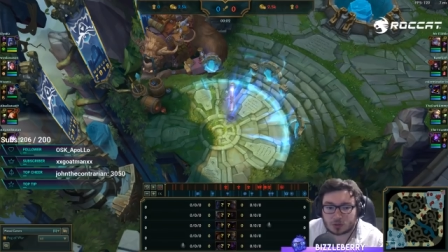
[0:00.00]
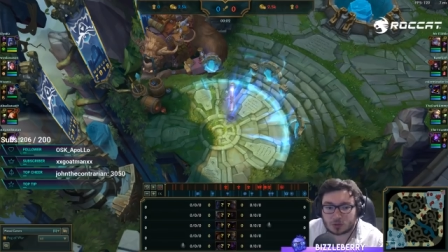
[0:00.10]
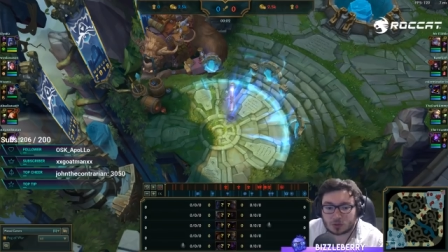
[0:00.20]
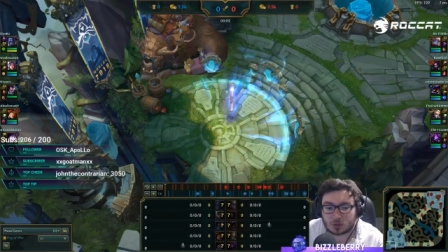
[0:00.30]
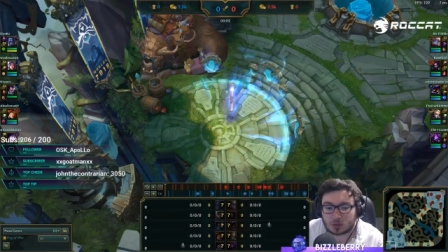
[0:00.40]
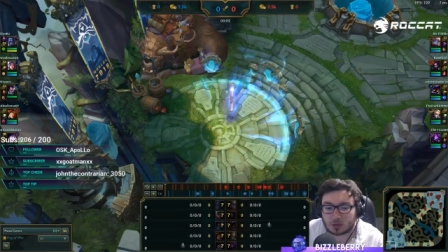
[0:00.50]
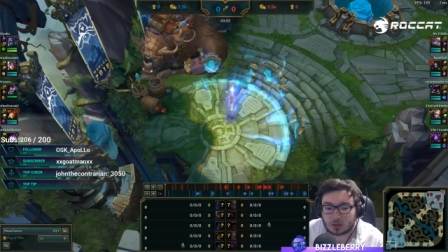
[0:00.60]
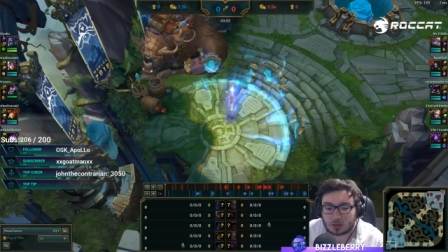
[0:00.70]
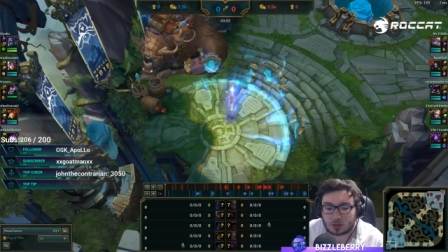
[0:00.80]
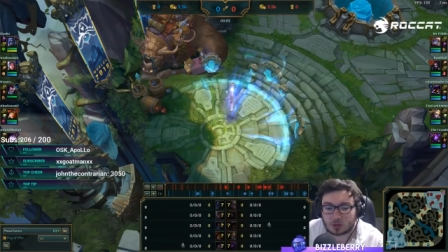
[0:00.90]
2 on
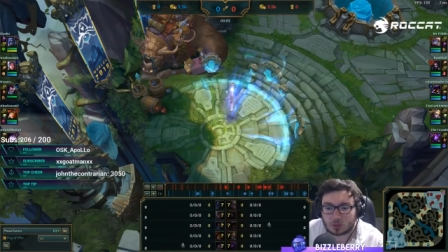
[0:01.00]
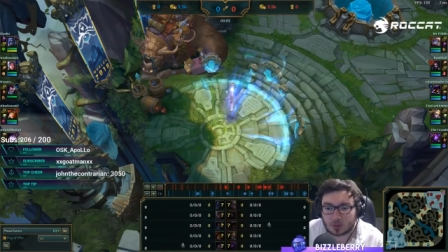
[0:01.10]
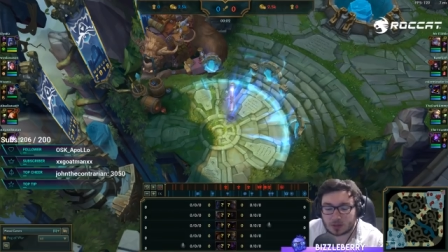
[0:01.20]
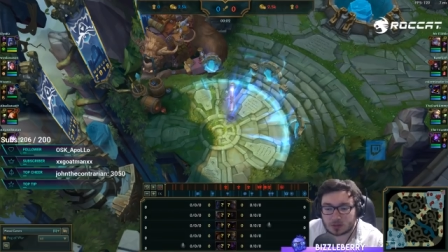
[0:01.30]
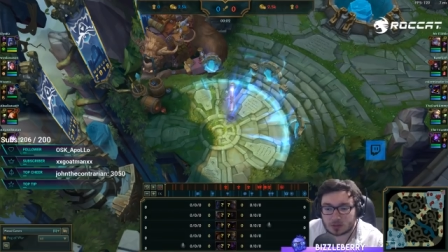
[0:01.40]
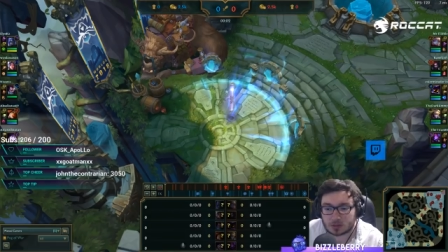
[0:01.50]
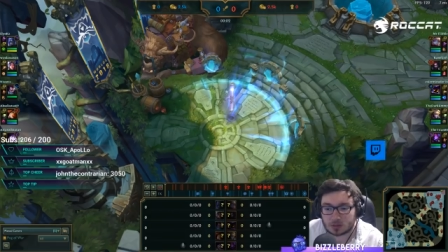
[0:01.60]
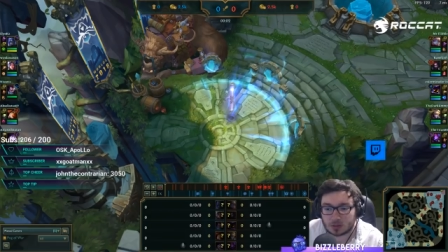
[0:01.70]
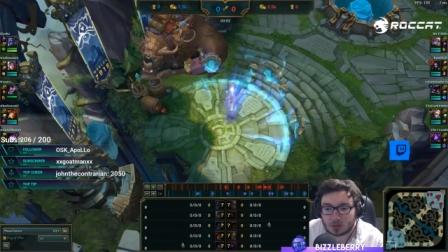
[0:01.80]
EU West.